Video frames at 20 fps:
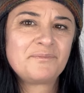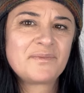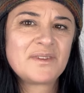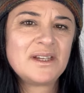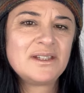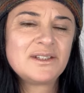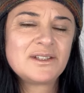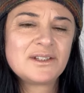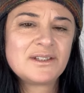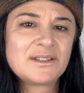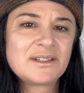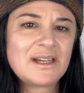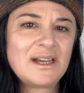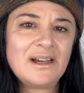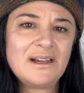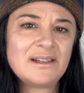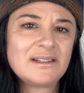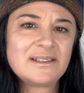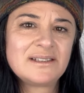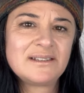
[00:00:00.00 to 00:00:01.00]
It just
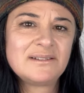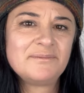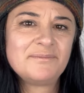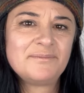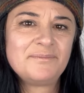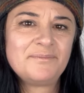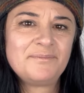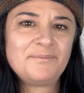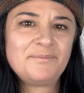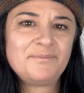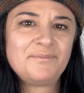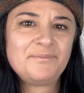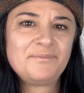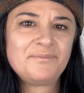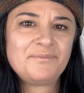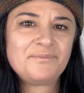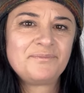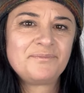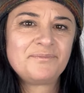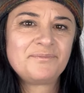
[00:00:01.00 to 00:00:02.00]
can't.
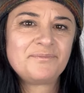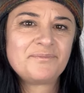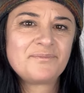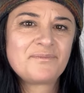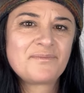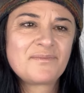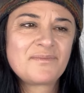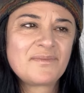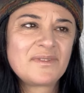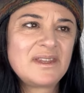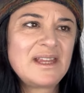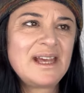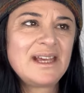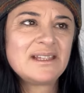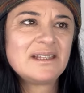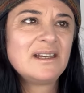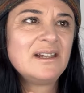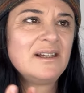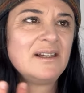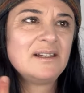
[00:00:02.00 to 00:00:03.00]

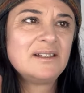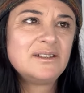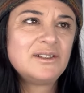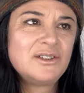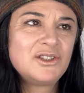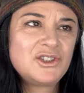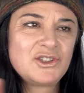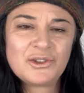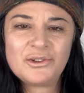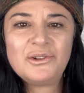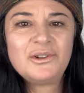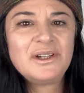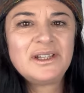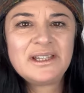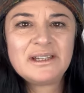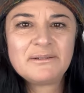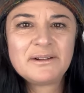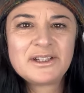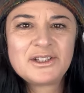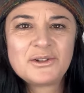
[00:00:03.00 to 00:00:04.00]
That joy
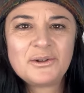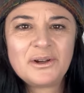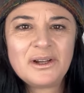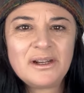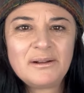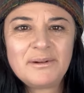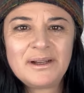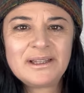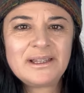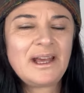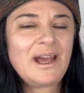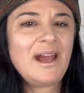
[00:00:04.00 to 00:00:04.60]
that we're talking about, that